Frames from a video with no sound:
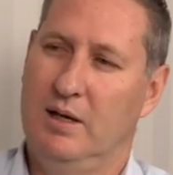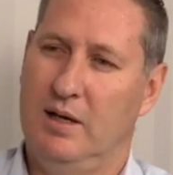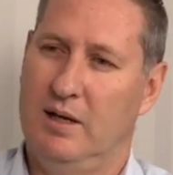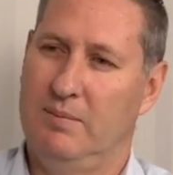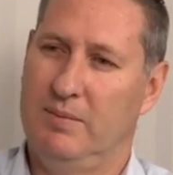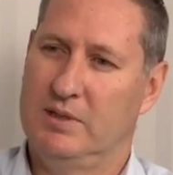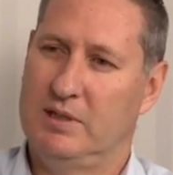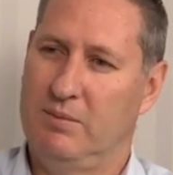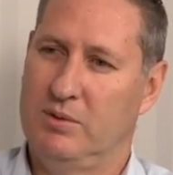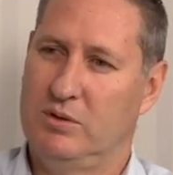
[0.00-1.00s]
um,
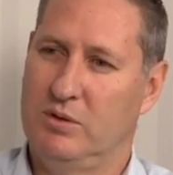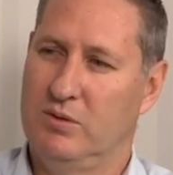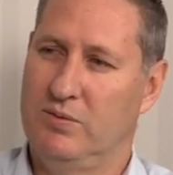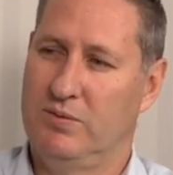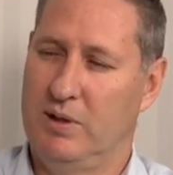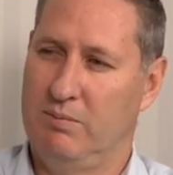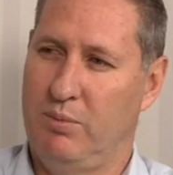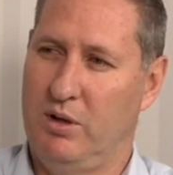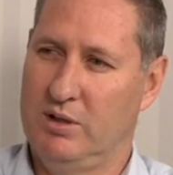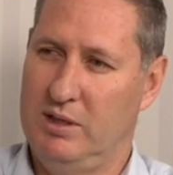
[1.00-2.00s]
some sort of uh,
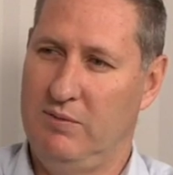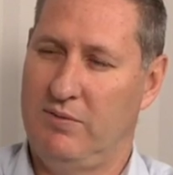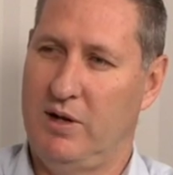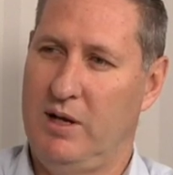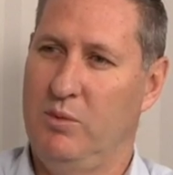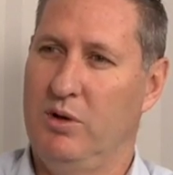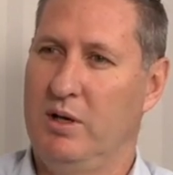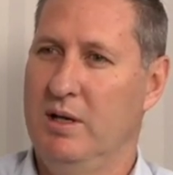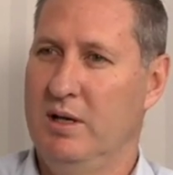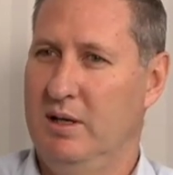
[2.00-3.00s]
policy
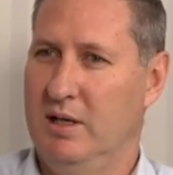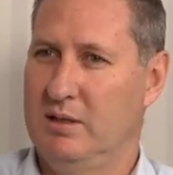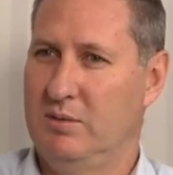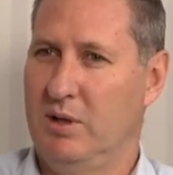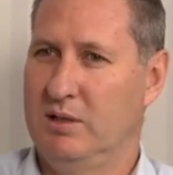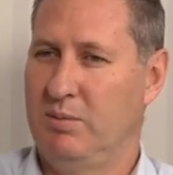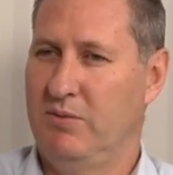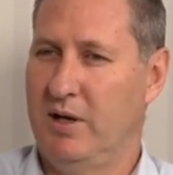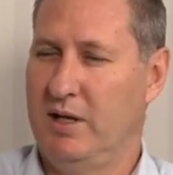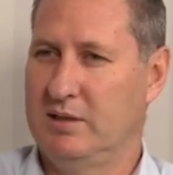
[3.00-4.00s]
framework, as well as
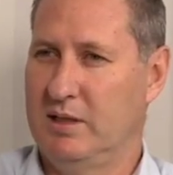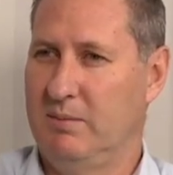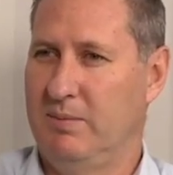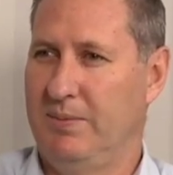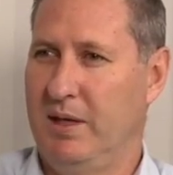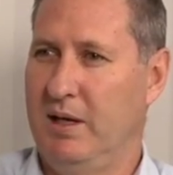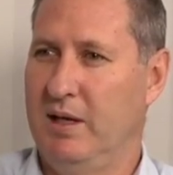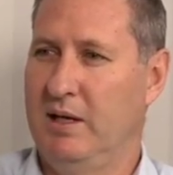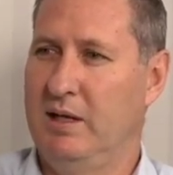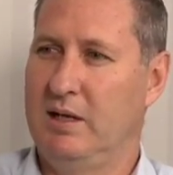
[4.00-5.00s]
providing some
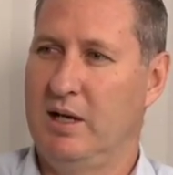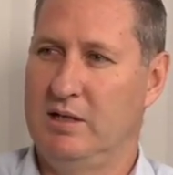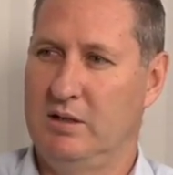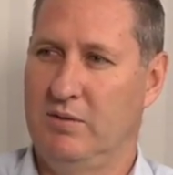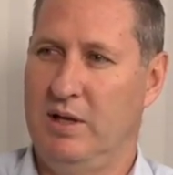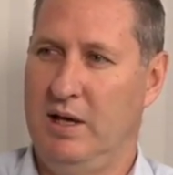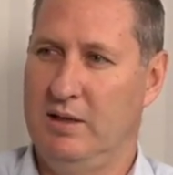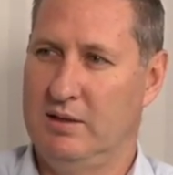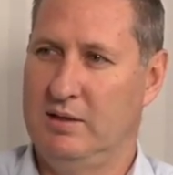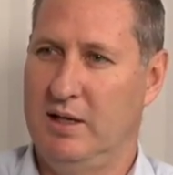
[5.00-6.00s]
uh, indication of the
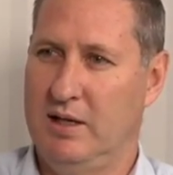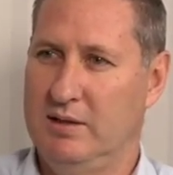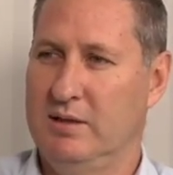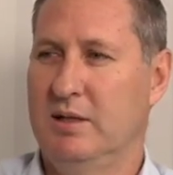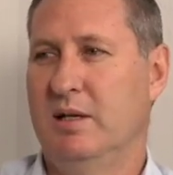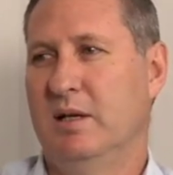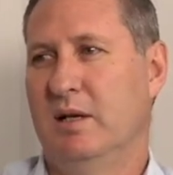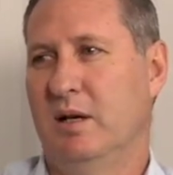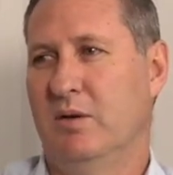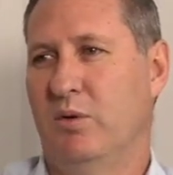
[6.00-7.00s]
end state
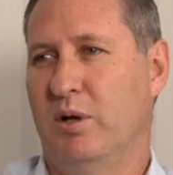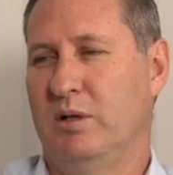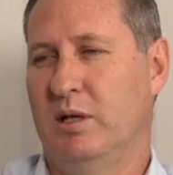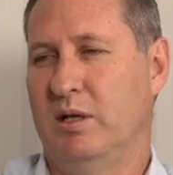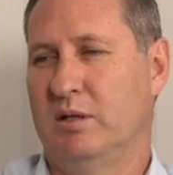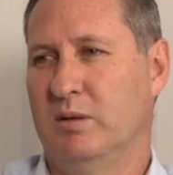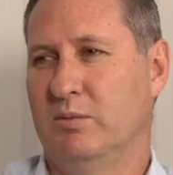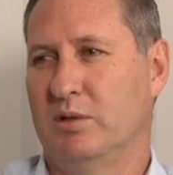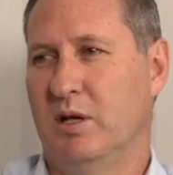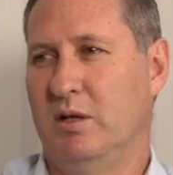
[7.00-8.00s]
of what
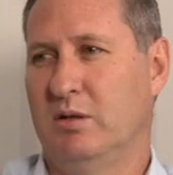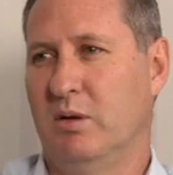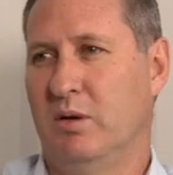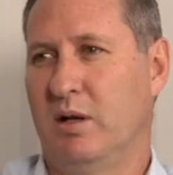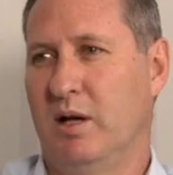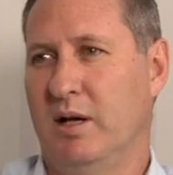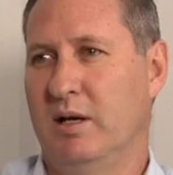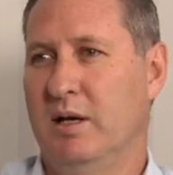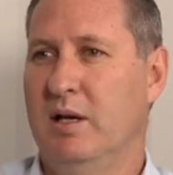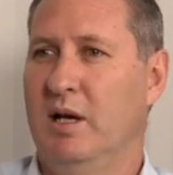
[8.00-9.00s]
Eskom is going to look
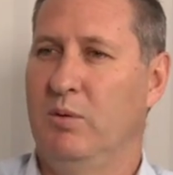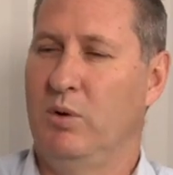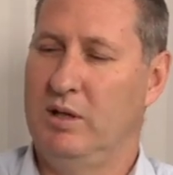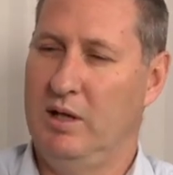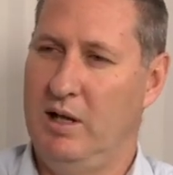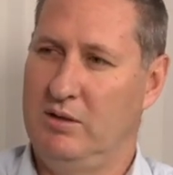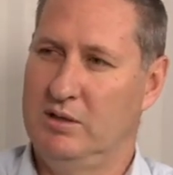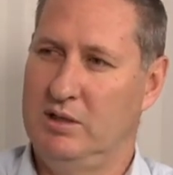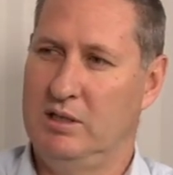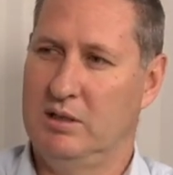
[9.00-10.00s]
like and what the
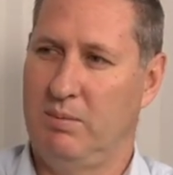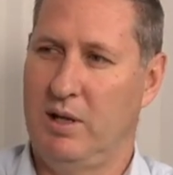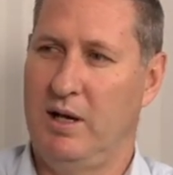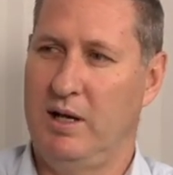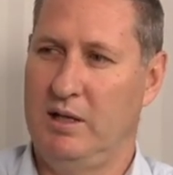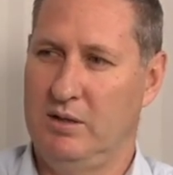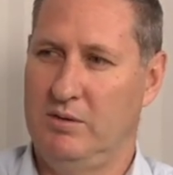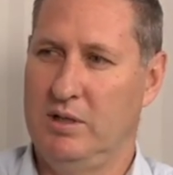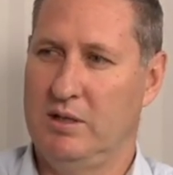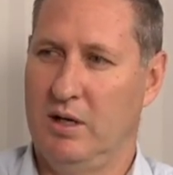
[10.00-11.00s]
electricity supply
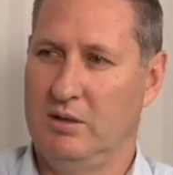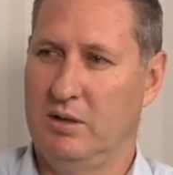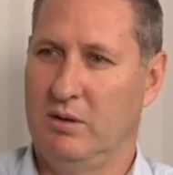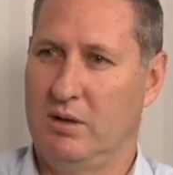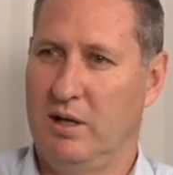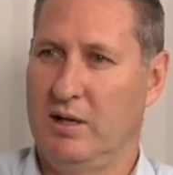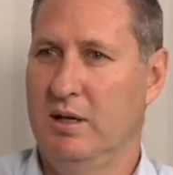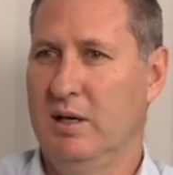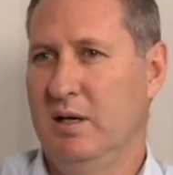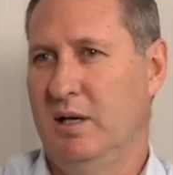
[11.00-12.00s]
industry is going to look like.
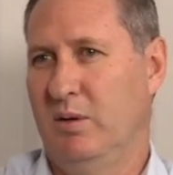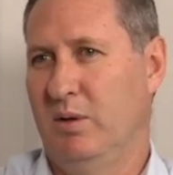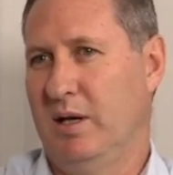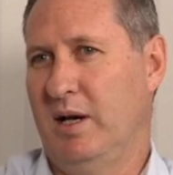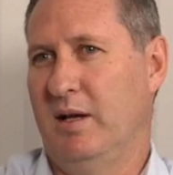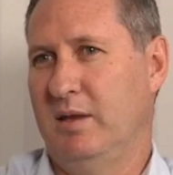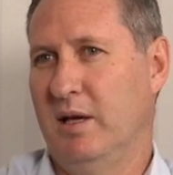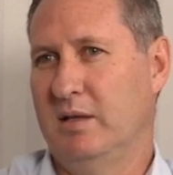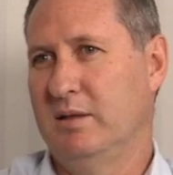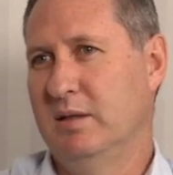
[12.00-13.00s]
And without
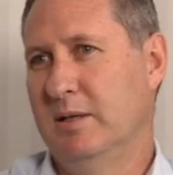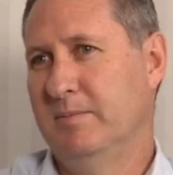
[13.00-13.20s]
that,